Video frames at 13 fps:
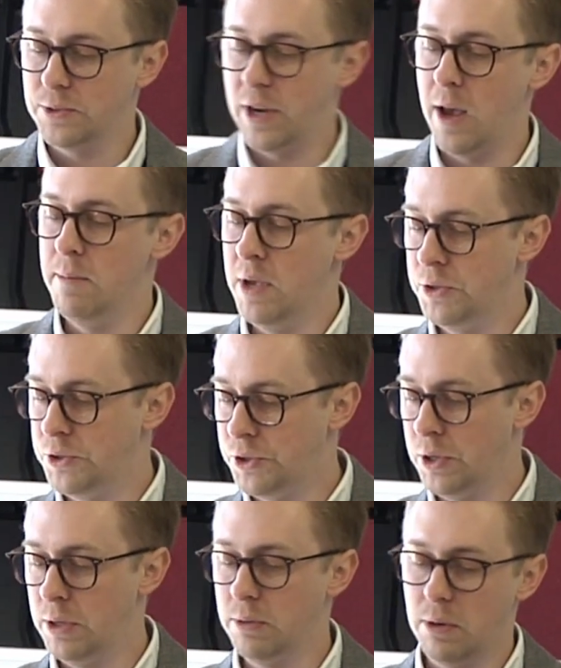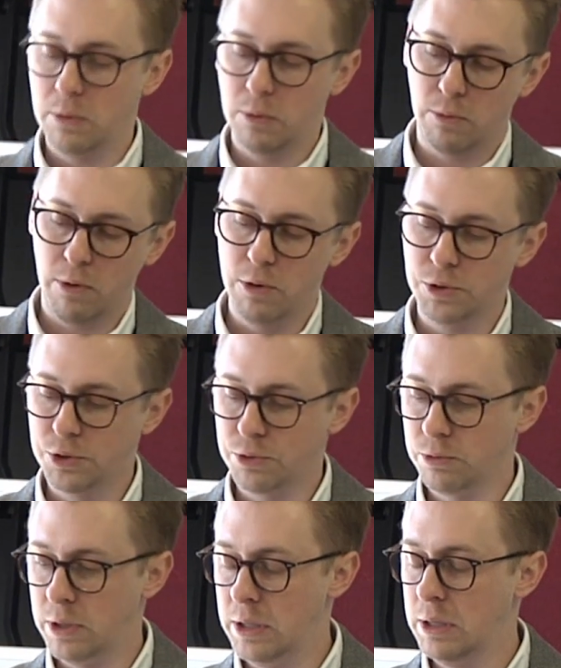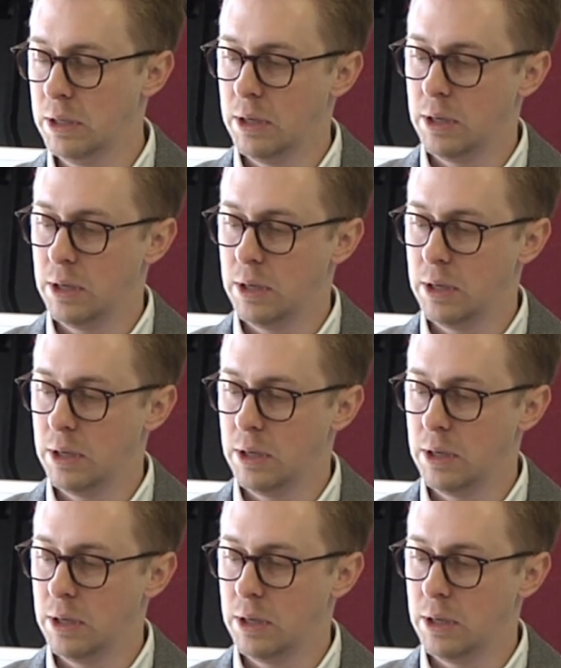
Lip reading: that I mentioned, grocery,